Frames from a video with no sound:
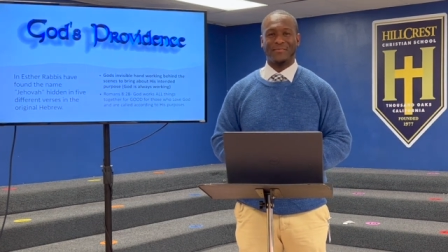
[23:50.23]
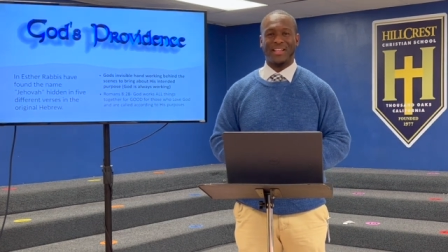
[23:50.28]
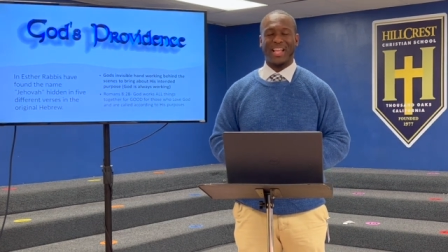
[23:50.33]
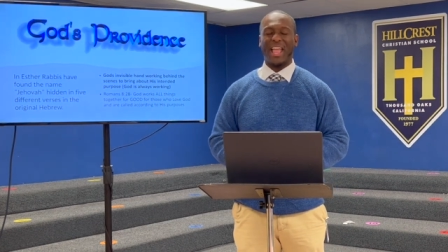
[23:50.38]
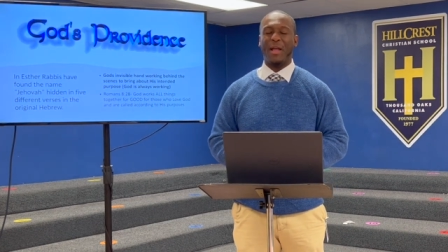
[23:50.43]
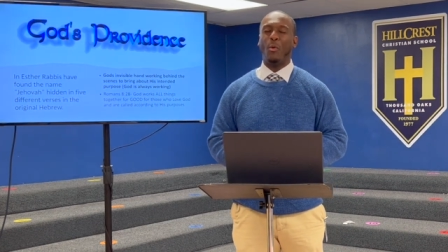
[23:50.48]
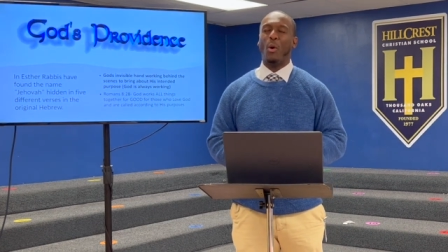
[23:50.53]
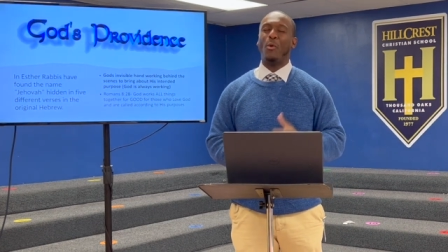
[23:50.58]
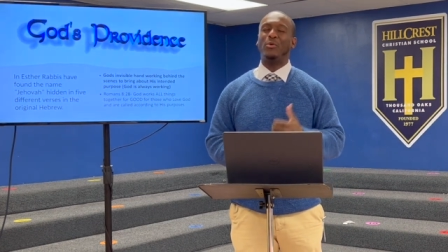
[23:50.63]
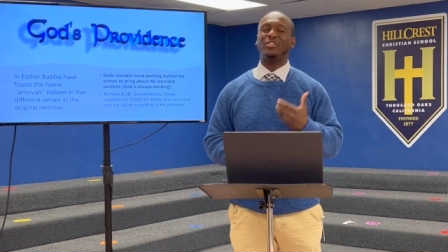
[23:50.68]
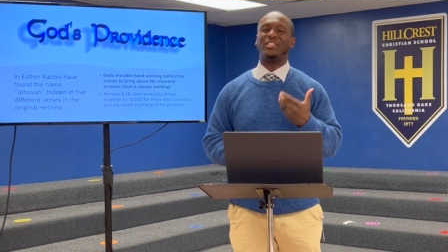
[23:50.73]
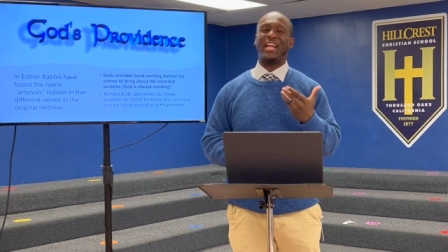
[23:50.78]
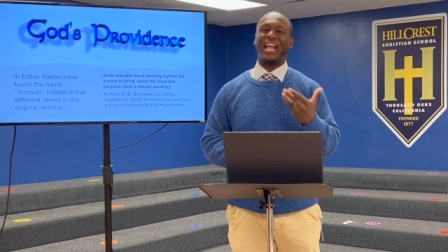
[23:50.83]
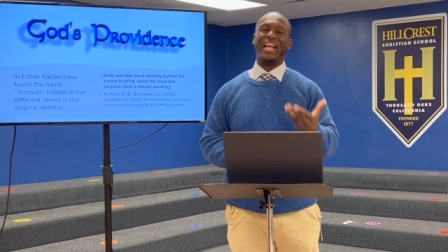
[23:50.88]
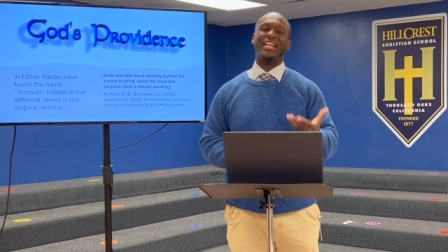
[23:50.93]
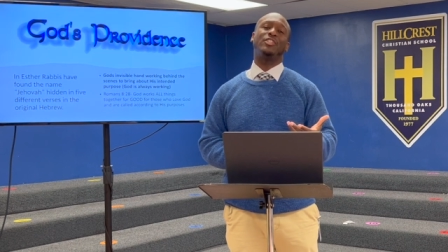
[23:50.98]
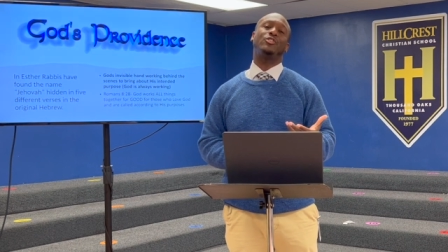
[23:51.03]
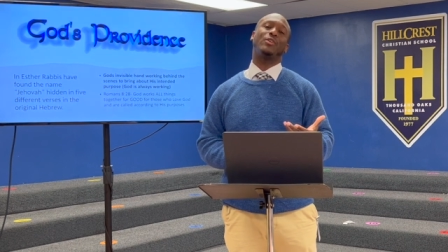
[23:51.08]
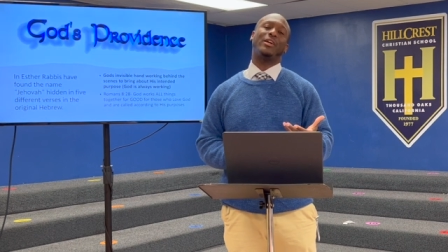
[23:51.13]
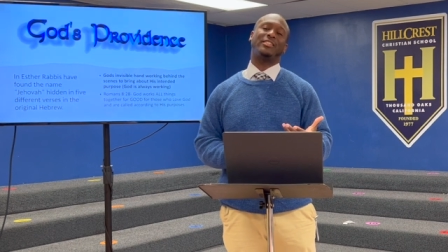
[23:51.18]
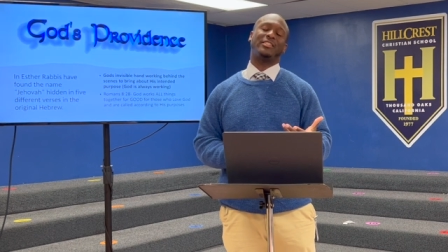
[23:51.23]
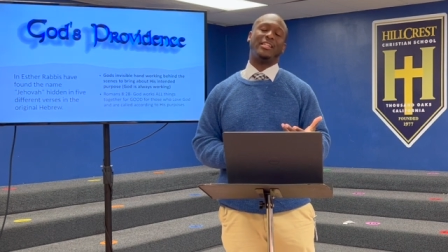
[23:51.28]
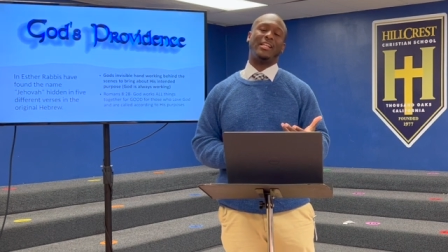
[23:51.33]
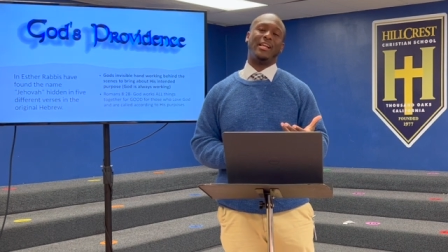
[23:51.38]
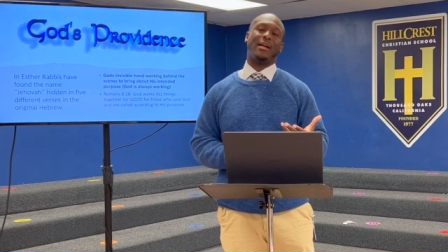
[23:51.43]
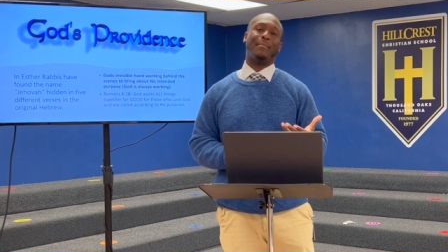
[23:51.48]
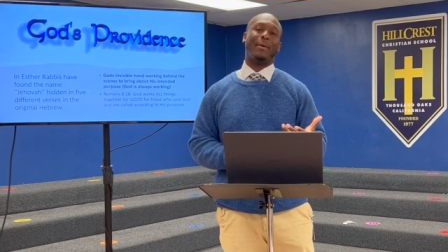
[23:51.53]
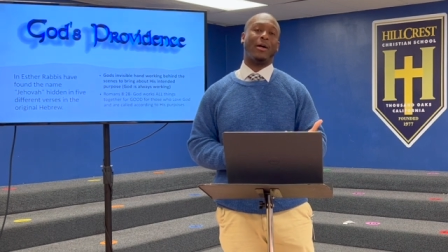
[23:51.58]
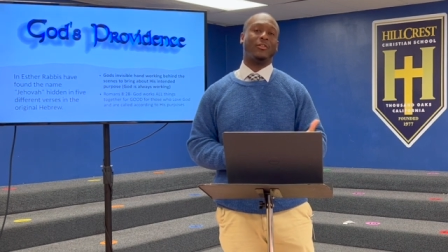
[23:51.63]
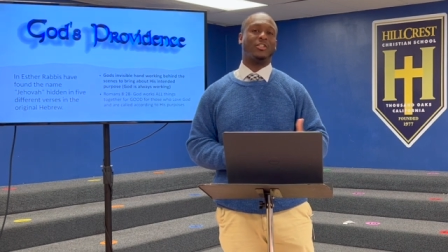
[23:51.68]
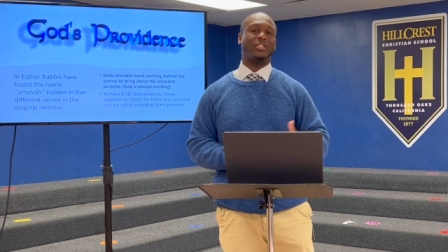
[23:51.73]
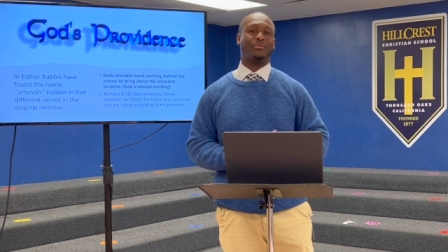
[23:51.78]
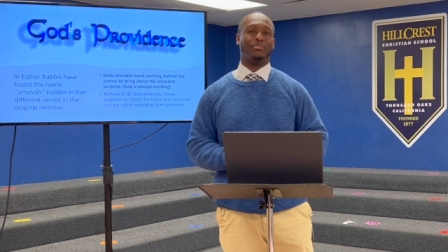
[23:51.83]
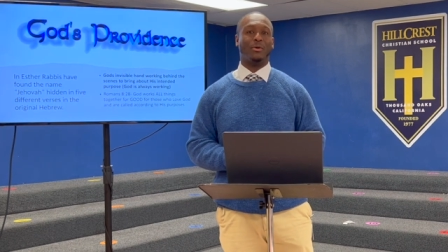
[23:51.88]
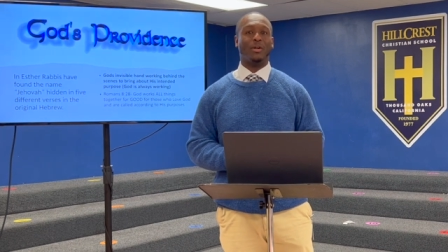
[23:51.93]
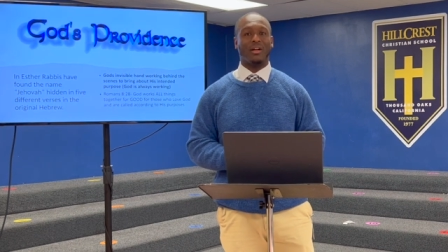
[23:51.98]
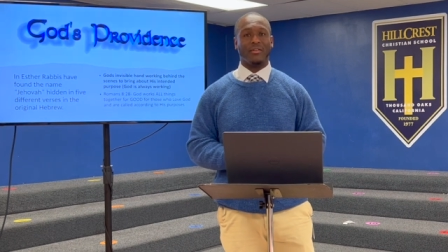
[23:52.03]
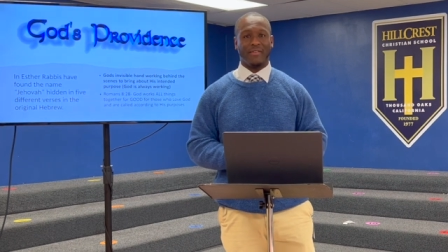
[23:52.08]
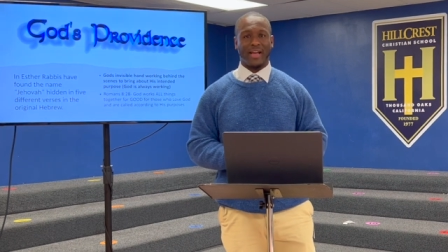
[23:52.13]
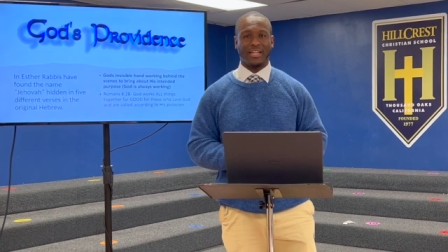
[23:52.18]
And what was interesting about this
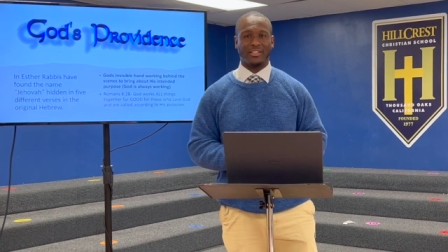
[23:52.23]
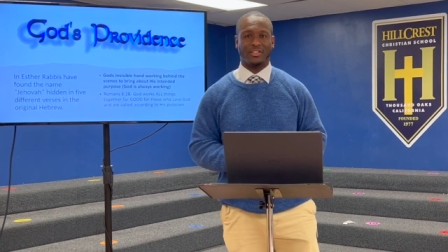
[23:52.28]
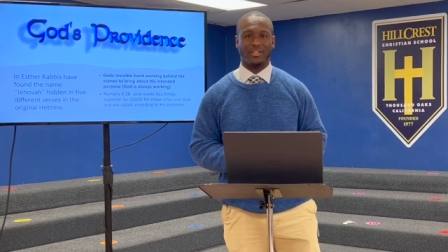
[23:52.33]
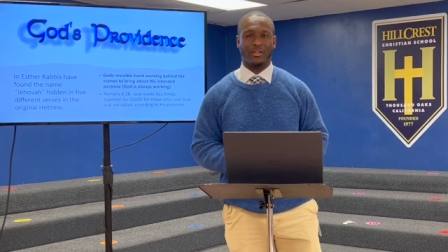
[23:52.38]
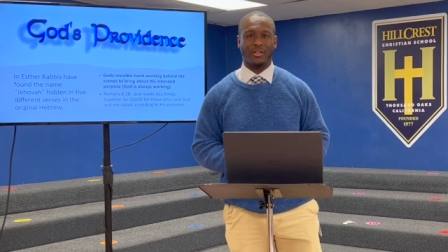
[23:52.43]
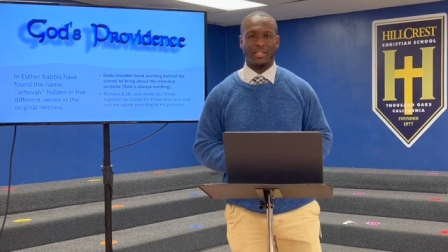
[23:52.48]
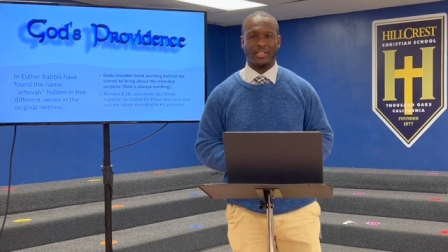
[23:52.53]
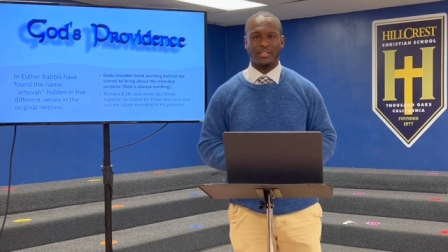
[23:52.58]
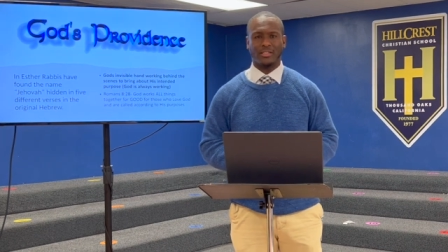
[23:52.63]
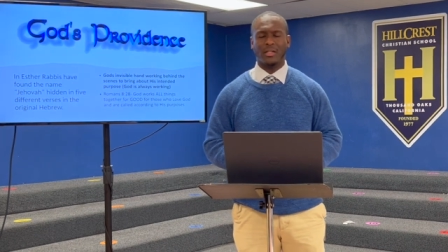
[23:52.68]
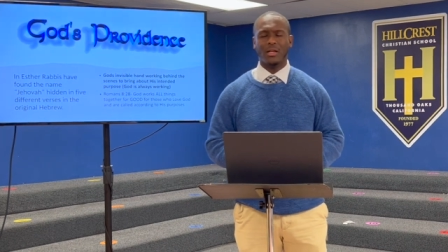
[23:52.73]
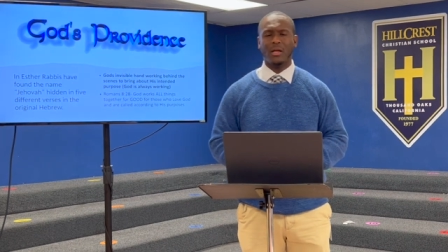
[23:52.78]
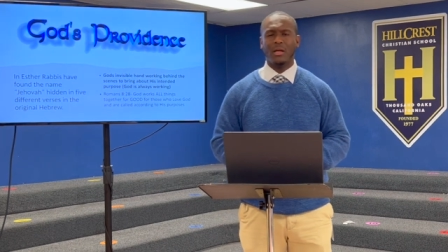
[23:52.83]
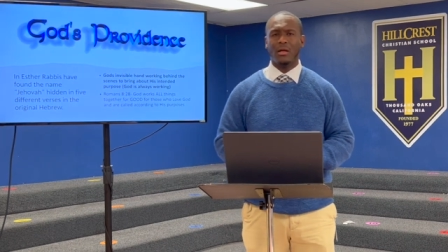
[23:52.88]
book of Esther is